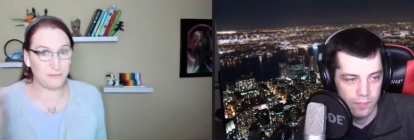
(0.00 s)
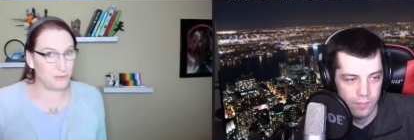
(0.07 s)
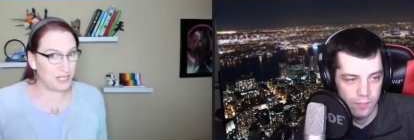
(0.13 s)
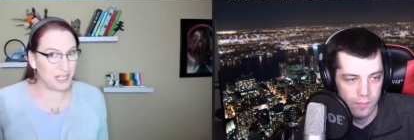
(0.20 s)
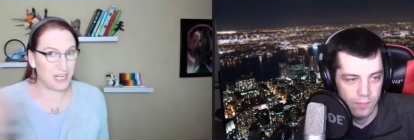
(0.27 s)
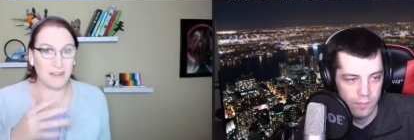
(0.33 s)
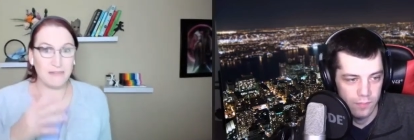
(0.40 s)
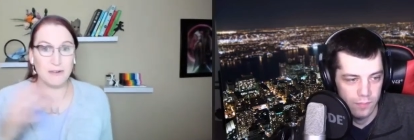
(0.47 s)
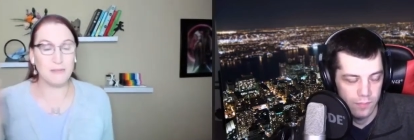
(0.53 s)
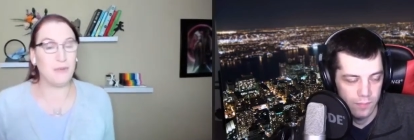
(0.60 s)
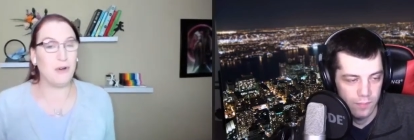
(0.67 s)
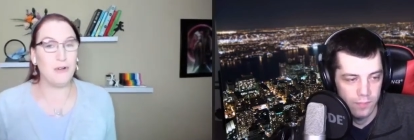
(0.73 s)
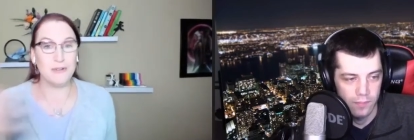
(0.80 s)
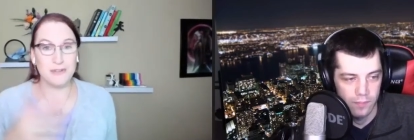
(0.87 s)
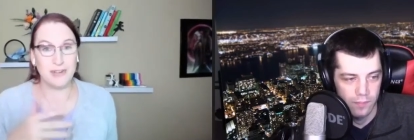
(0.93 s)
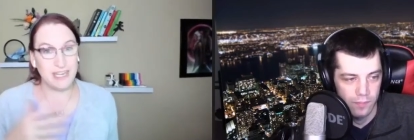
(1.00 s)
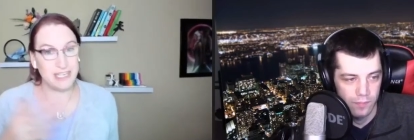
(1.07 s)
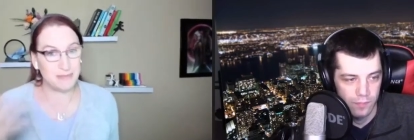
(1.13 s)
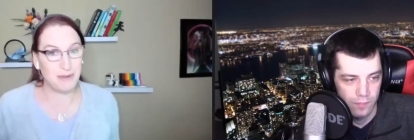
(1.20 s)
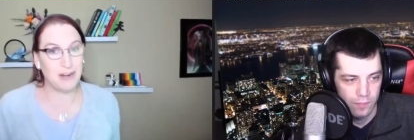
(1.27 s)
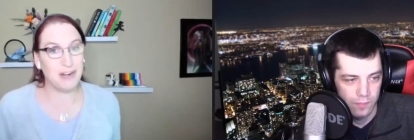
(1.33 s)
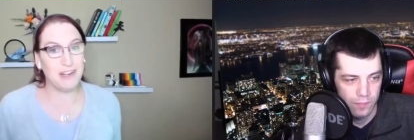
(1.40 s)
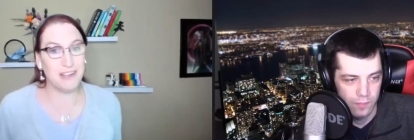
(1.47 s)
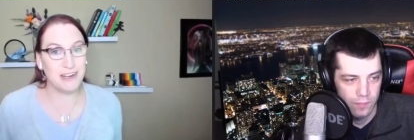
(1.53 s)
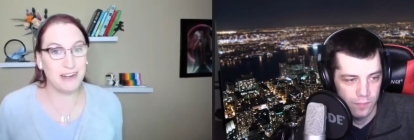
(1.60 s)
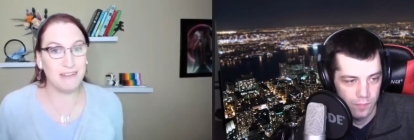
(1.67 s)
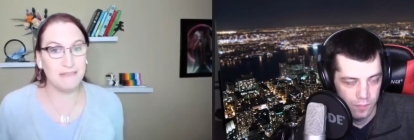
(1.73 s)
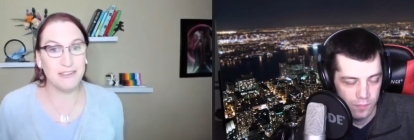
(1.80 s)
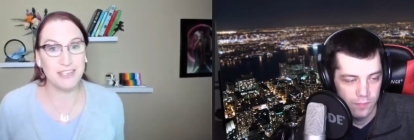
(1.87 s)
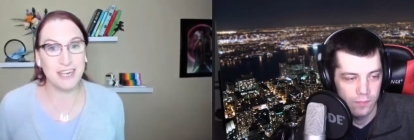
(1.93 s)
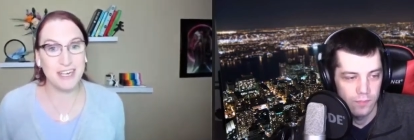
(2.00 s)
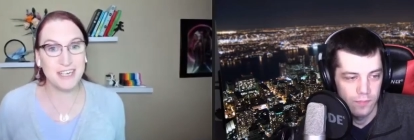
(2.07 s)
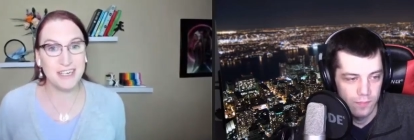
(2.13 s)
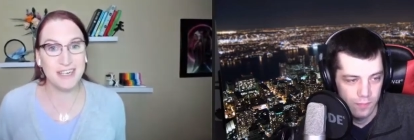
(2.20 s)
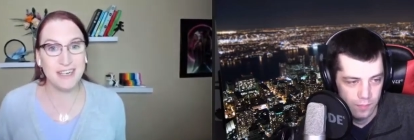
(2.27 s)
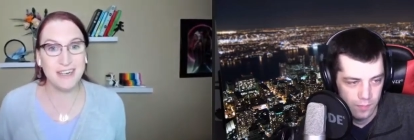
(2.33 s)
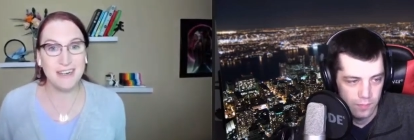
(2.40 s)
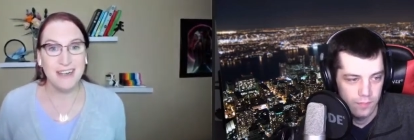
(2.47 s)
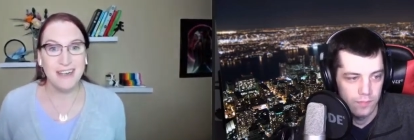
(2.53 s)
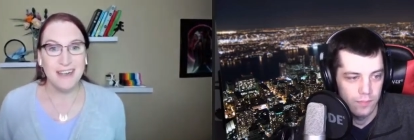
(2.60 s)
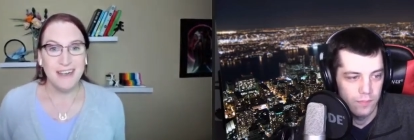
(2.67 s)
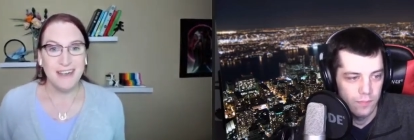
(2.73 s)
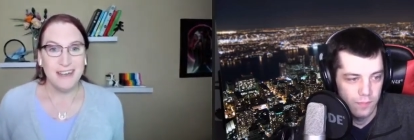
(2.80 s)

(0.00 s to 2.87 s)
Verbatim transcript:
Speaker 1: whichever polarized part of the conversation.